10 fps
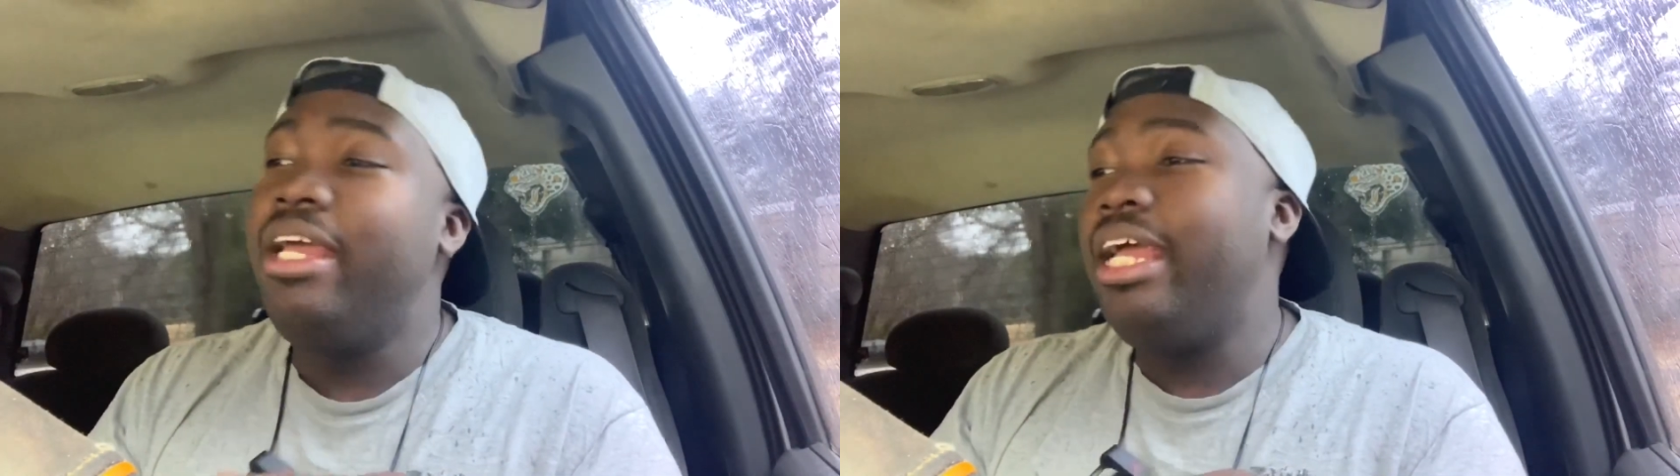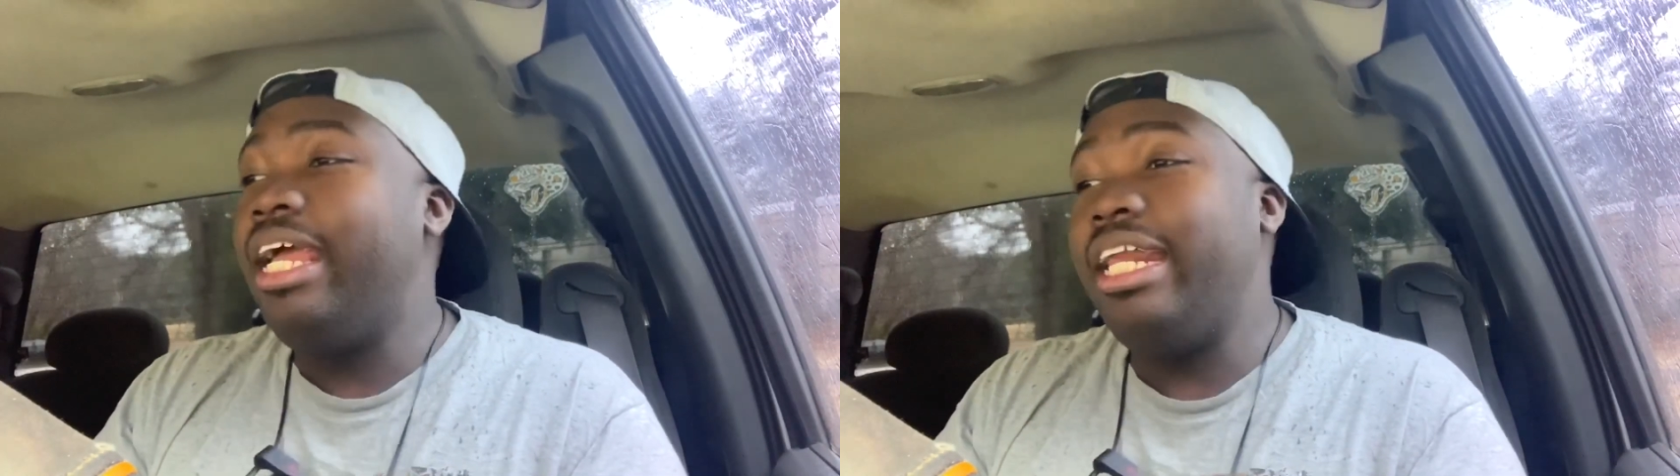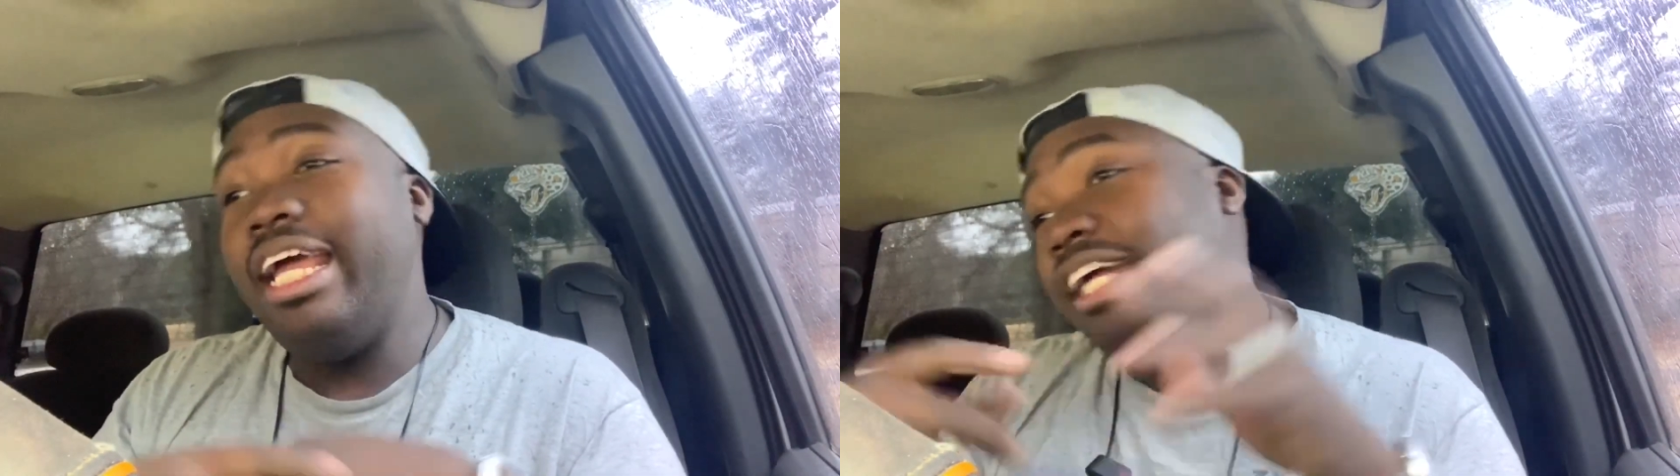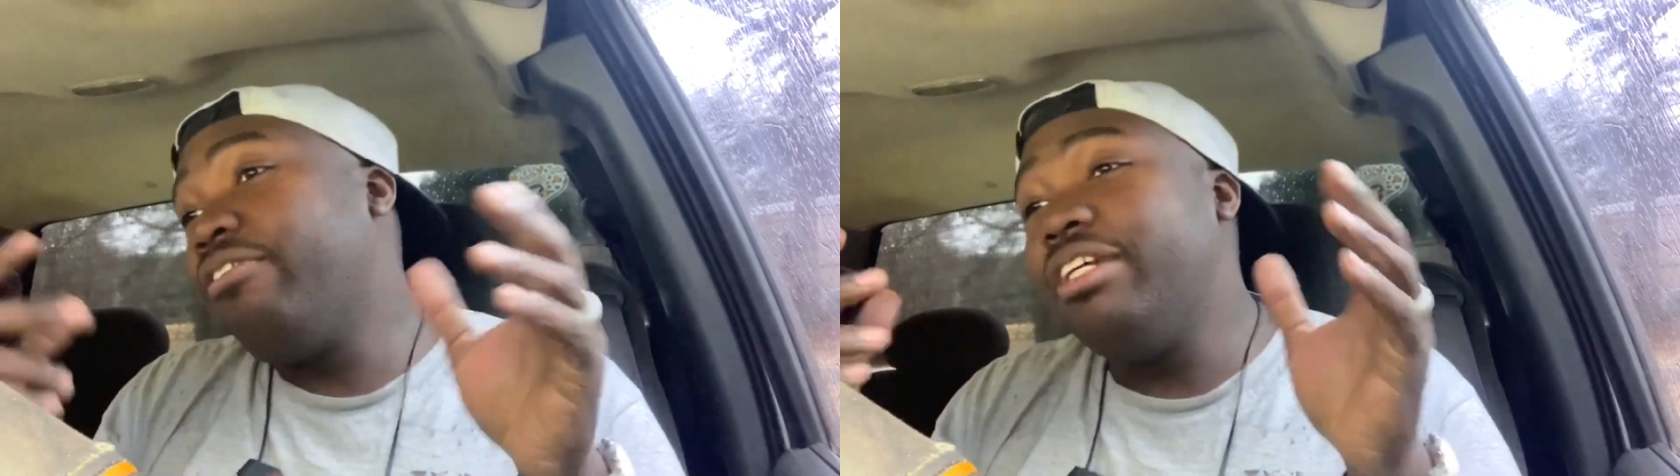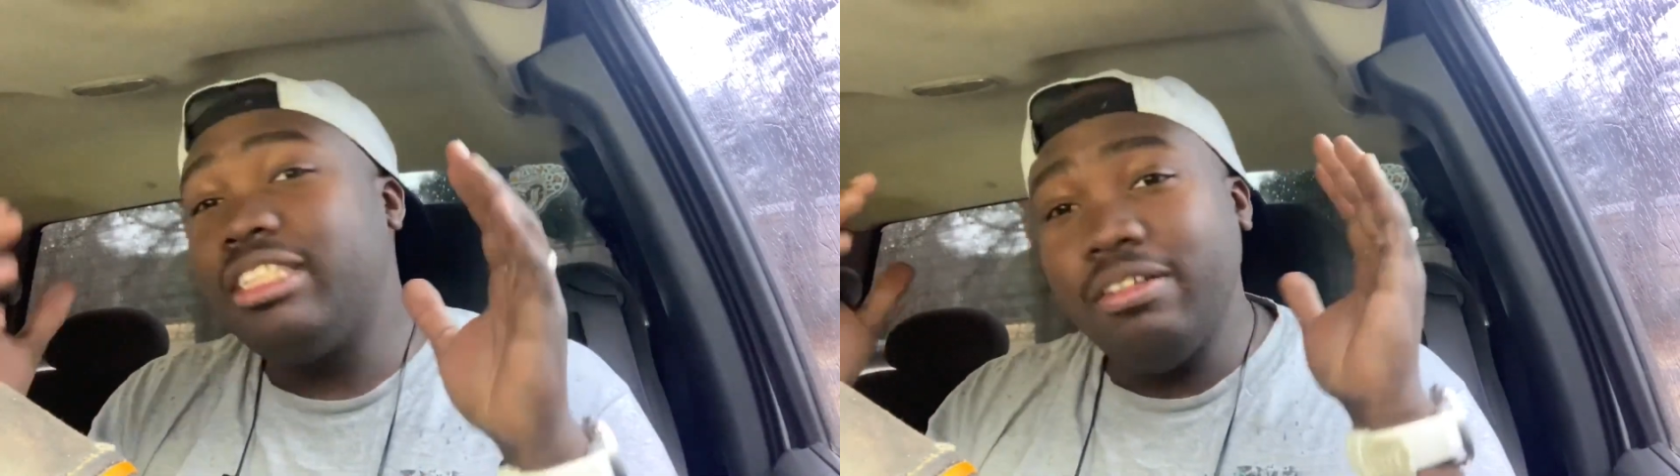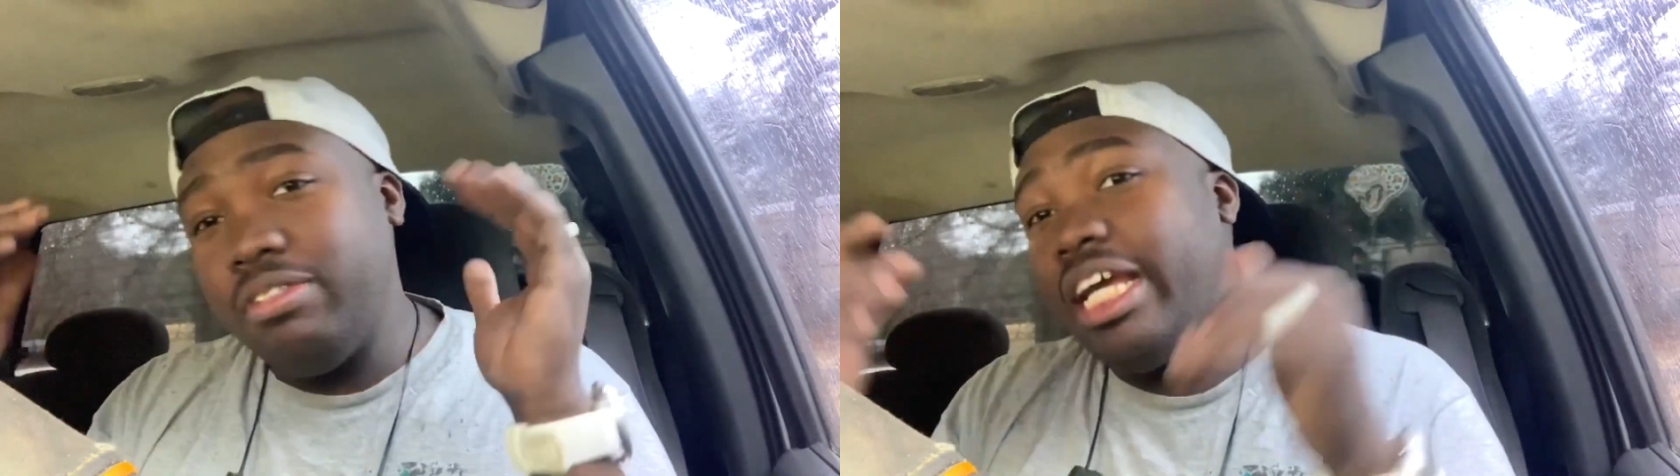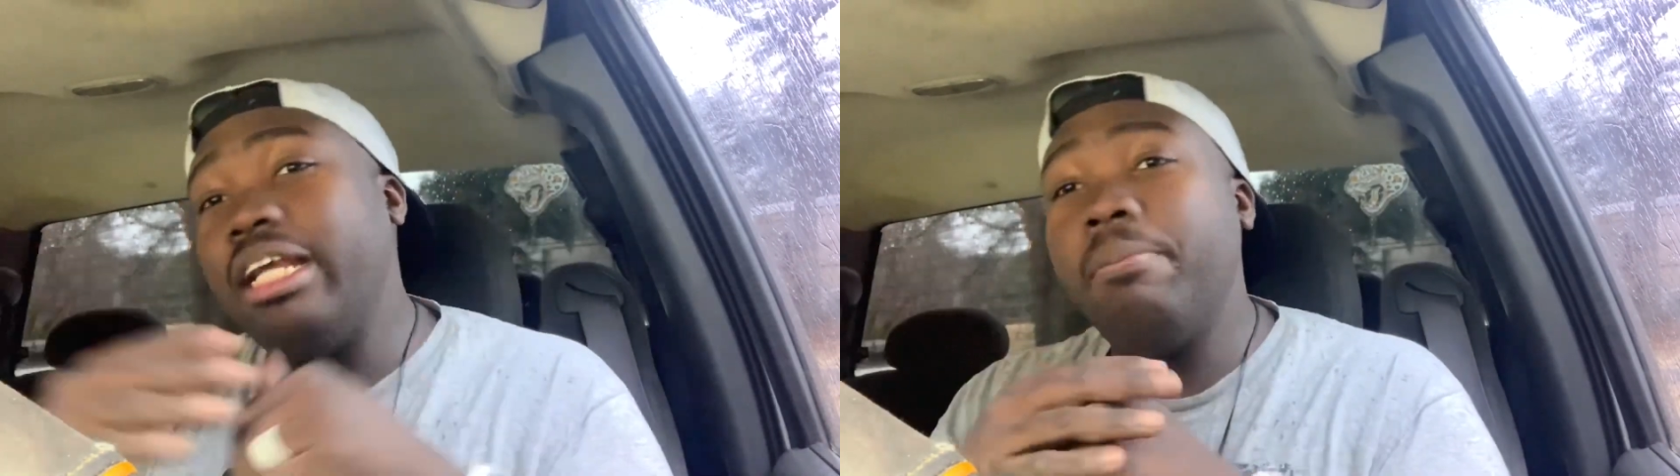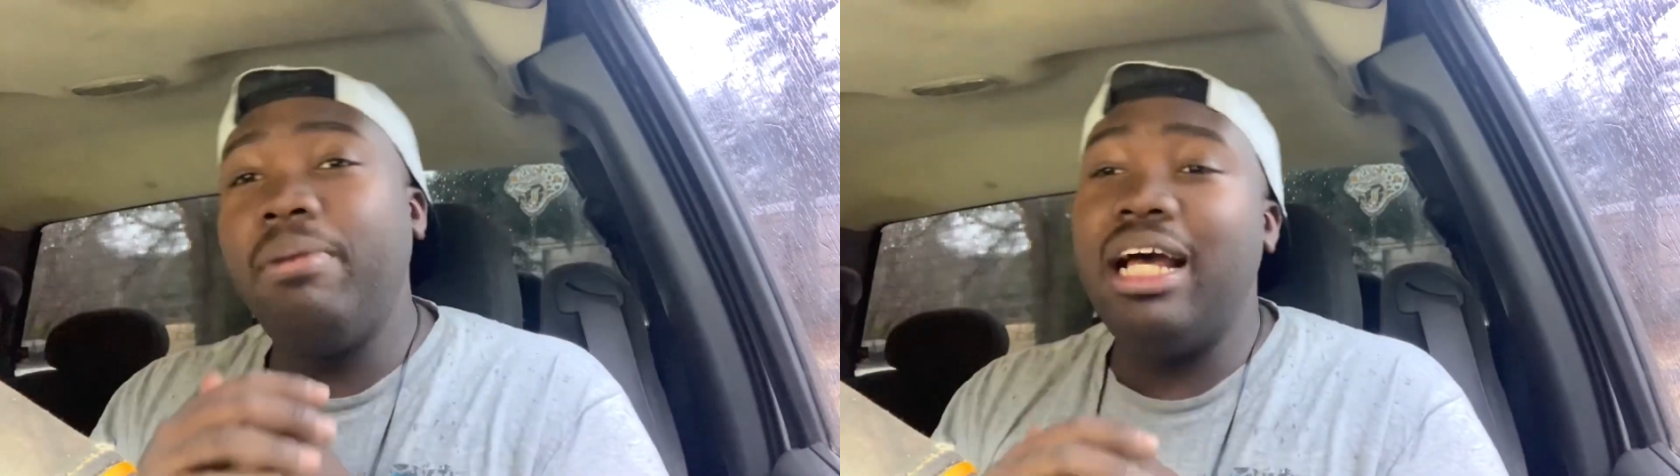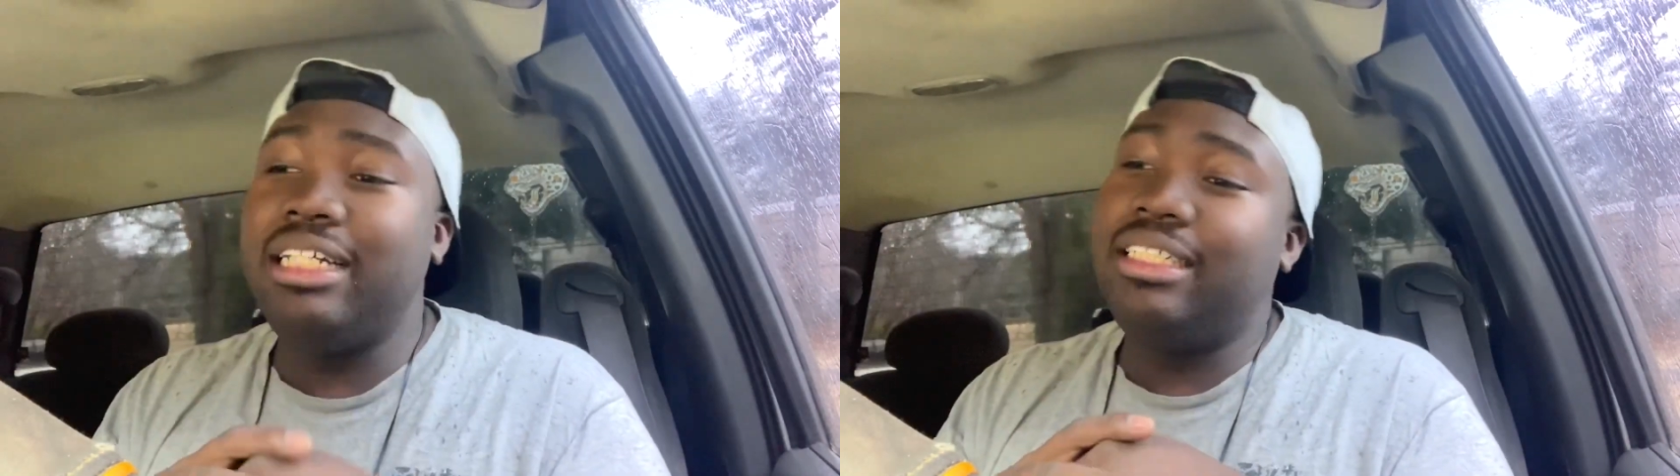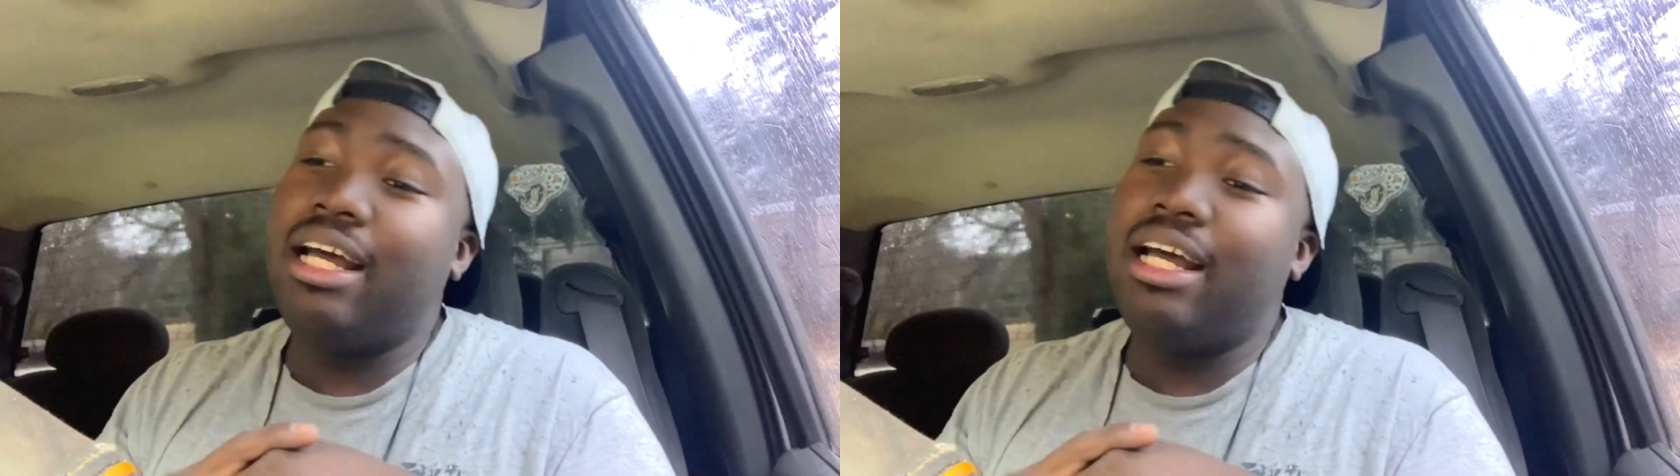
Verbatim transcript: and ignorance of taking the blocks